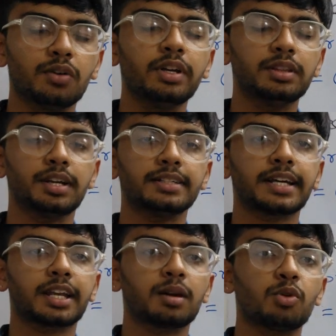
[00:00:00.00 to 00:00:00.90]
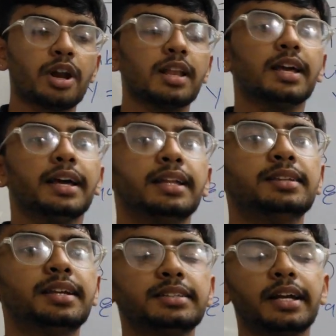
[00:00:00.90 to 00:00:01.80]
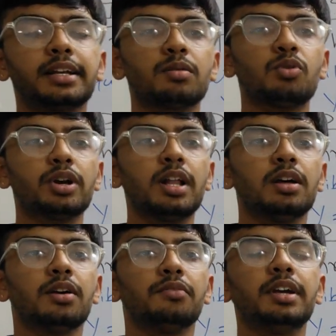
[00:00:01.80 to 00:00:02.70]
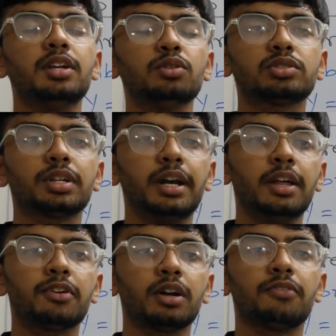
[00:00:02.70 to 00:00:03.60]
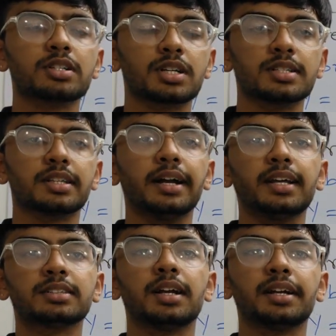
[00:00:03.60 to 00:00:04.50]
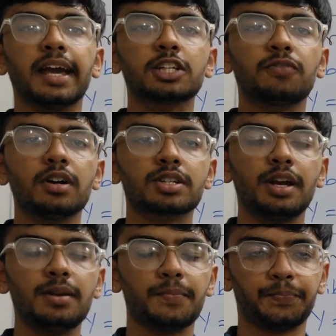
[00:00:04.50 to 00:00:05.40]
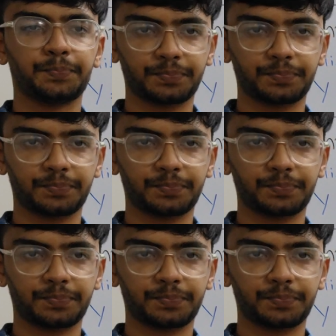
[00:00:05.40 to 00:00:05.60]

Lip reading: curve in three-sector model. In three-sector model, we use three different functions, that is tax function,